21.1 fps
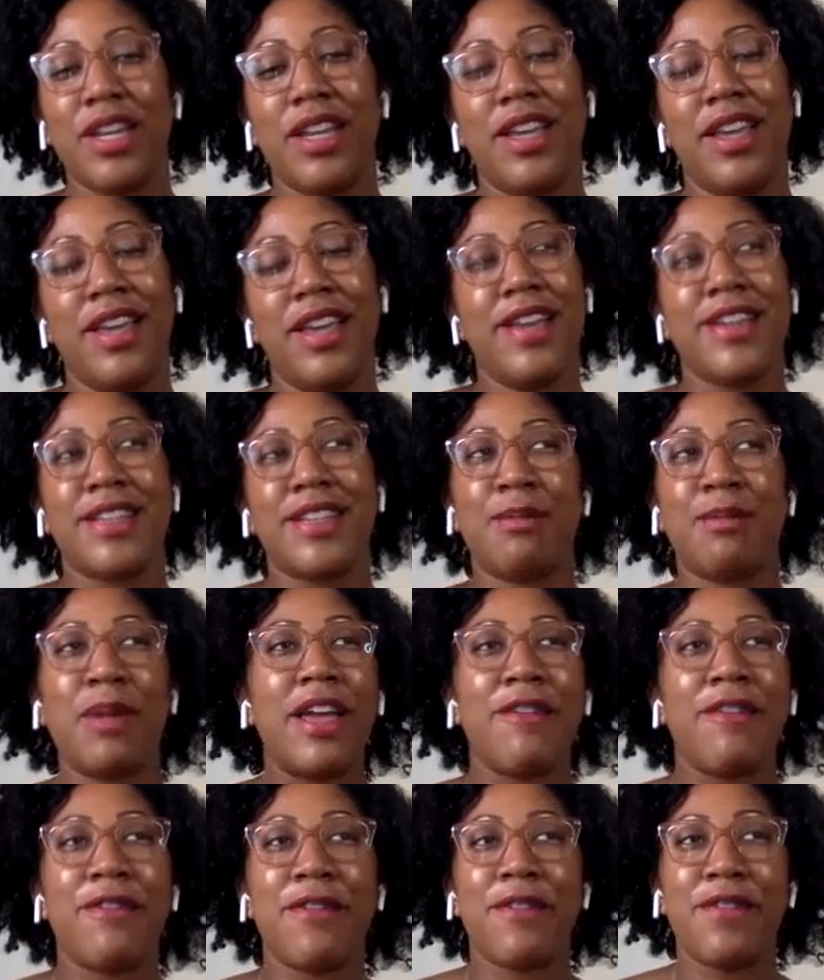So I'm
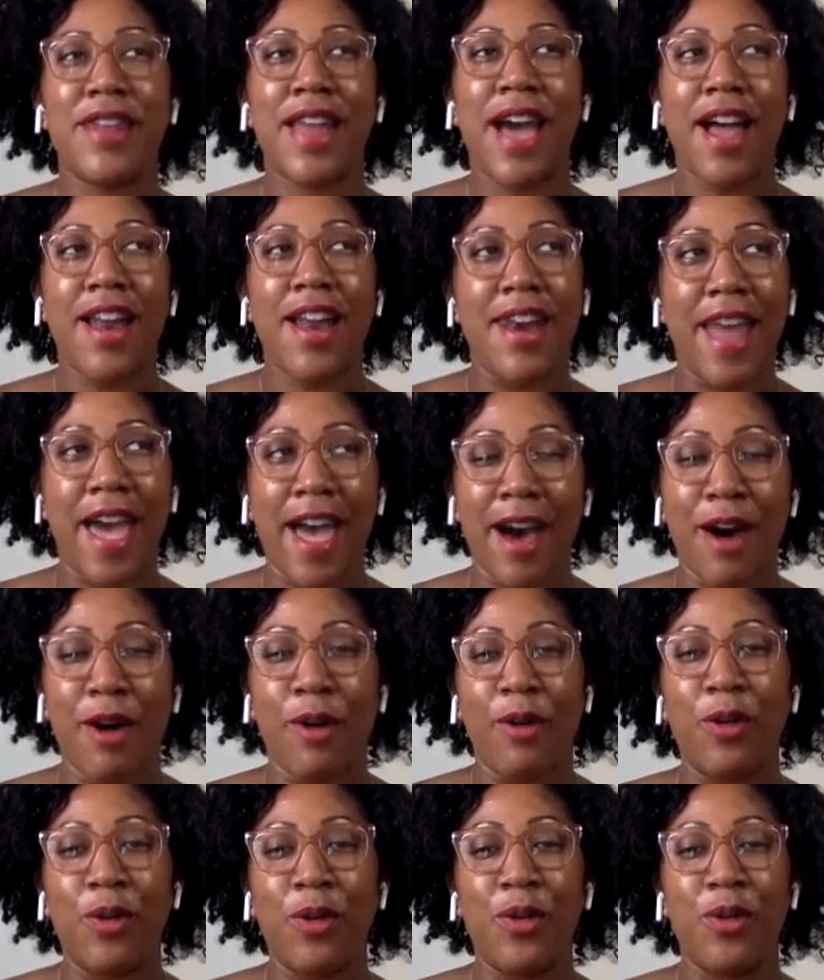like, if not
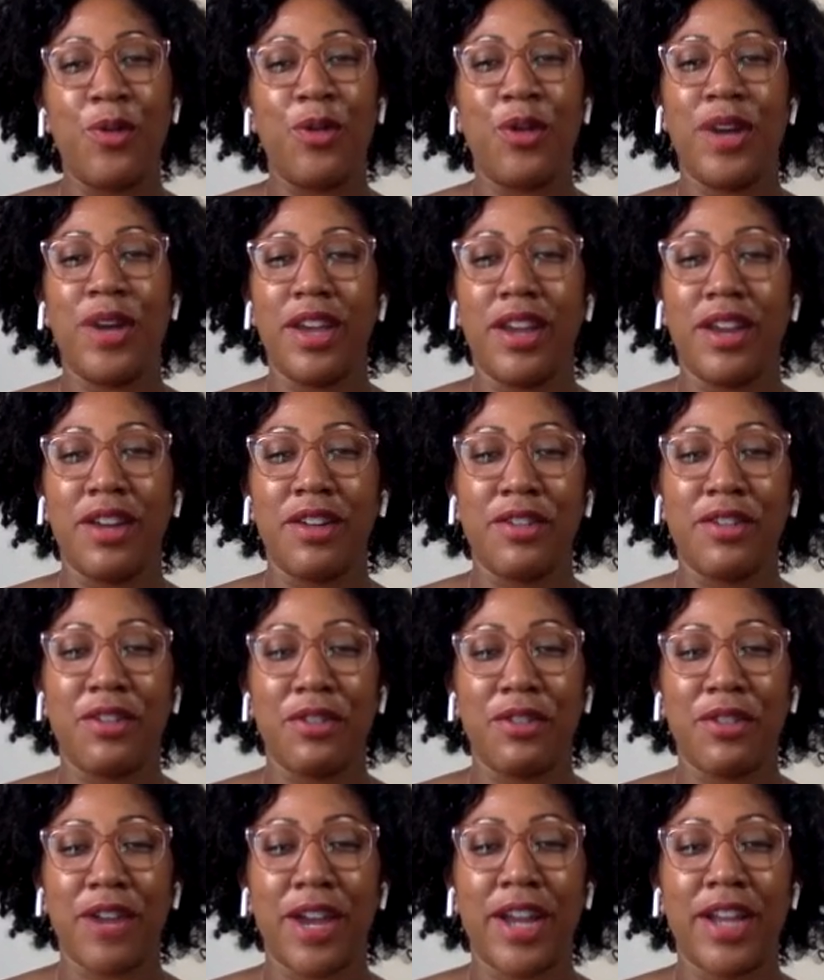now, when,
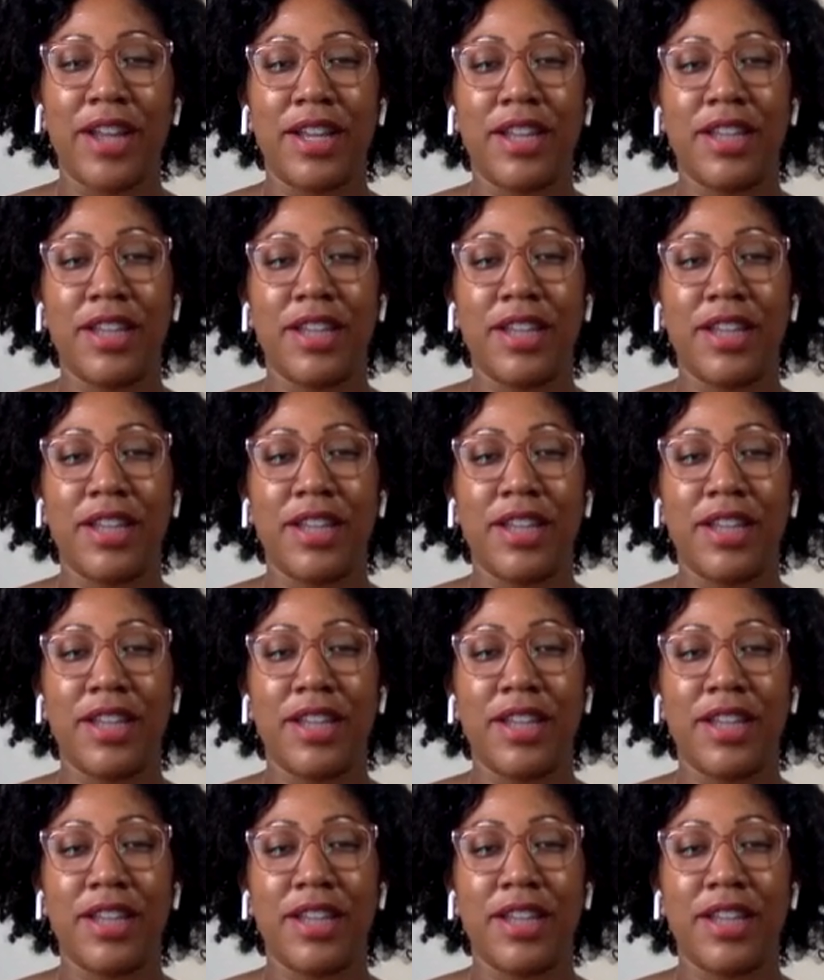right?